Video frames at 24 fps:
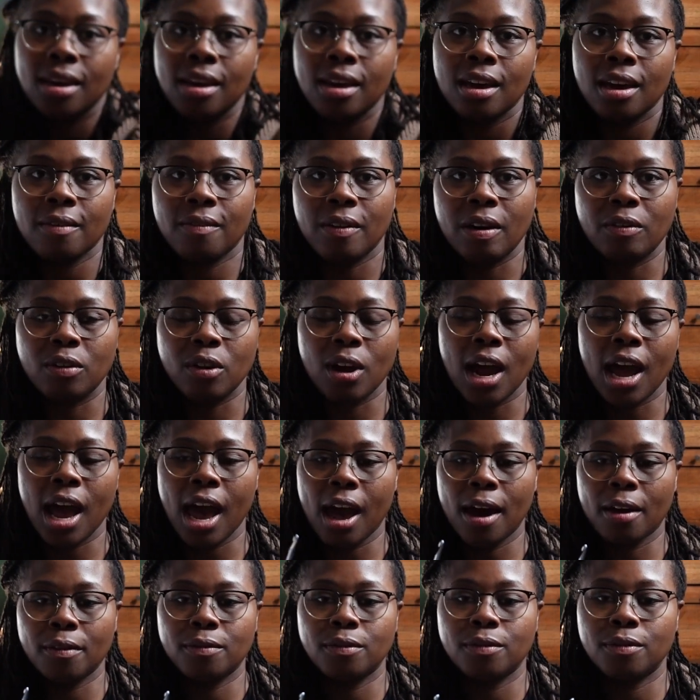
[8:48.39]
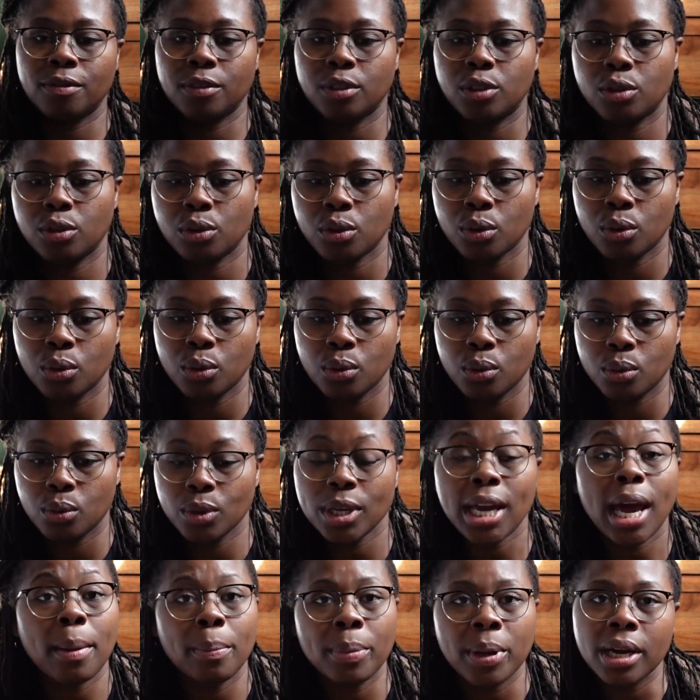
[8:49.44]
if ever I have
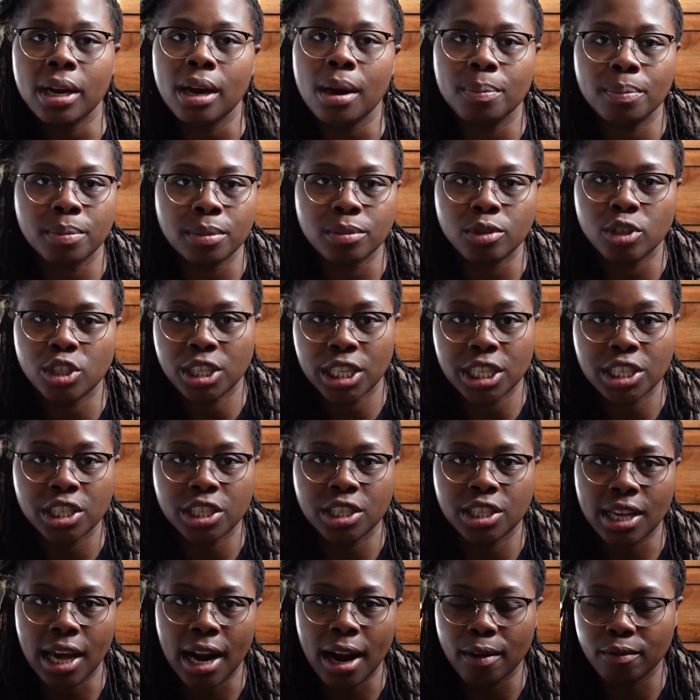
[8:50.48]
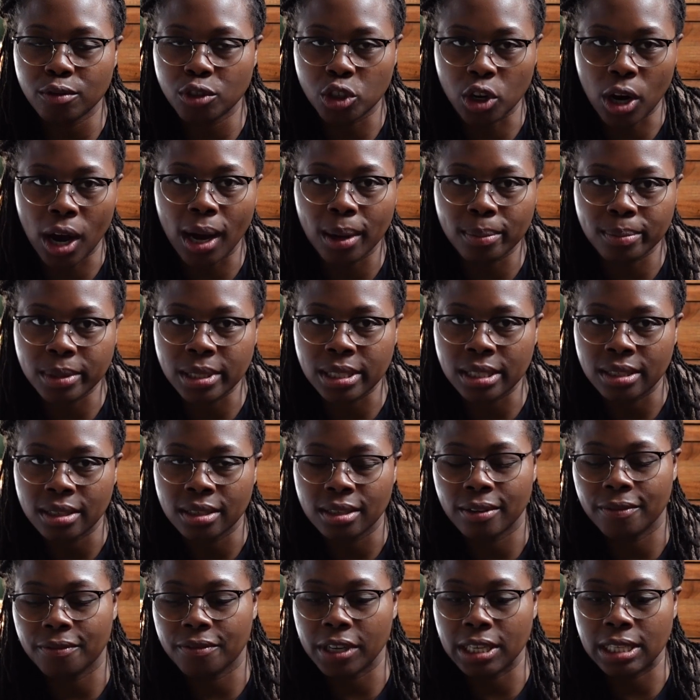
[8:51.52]
to, pick up stitches that I've dropped
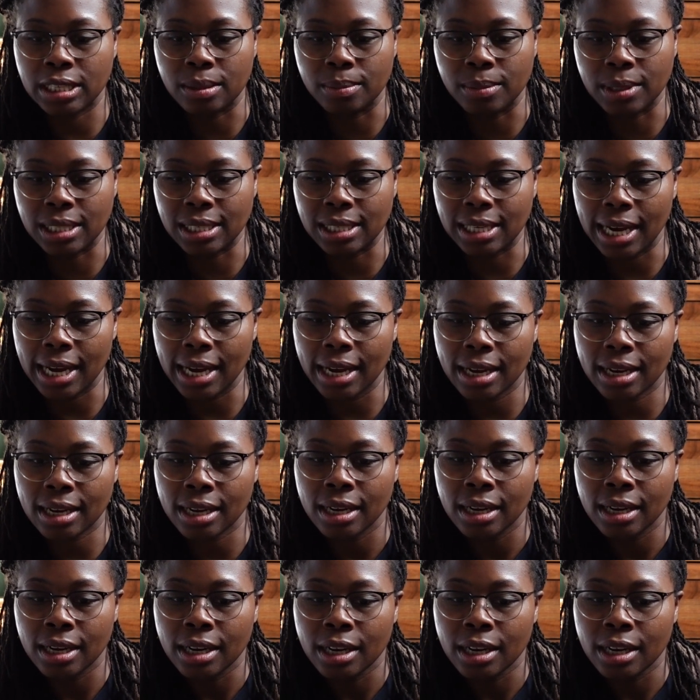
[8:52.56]
and fix a mistake.